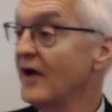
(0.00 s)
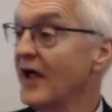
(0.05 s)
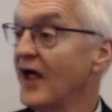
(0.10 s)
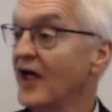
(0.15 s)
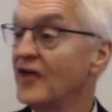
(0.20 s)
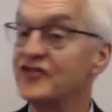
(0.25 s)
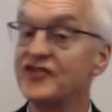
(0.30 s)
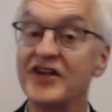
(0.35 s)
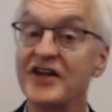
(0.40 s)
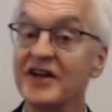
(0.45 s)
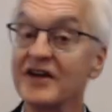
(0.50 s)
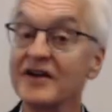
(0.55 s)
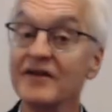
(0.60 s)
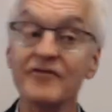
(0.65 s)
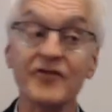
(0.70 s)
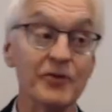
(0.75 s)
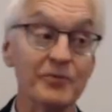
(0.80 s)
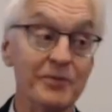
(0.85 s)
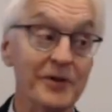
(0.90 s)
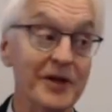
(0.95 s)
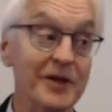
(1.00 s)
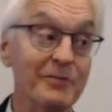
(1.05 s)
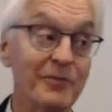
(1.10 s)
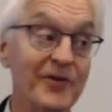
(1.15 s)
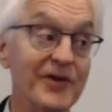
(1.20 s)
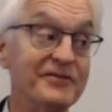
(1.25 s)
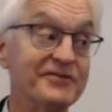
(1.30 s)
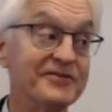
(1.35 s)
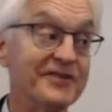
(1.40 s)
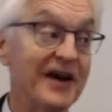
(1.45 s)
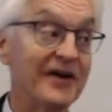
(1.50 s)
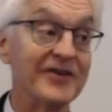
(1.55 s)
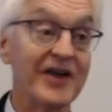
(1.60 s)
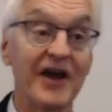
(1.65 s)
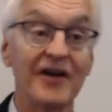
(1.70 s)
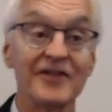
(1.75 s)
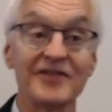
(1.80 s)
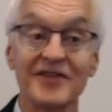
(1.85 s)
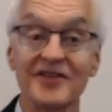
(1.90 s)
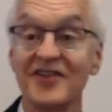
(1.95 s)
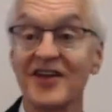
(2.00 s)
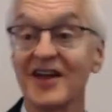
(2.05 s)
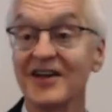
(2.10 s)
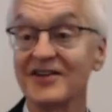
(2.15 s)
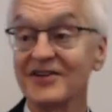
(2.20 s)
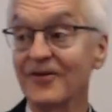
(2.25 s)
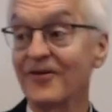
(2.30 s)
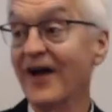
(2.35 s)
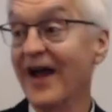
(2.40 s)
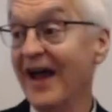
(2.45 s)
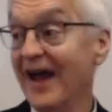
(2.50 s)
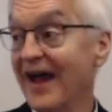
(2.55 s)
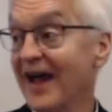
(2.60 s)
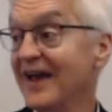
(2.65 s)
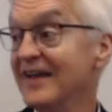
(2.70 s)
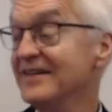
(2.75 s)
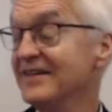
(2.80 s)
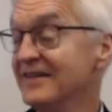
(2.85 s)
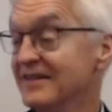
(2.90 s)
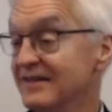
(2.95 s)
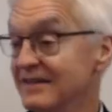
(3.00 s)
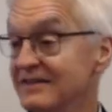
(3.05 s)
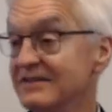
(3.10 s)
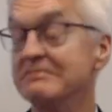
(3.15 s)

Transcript: as he interviewed people, he found out that Daniel had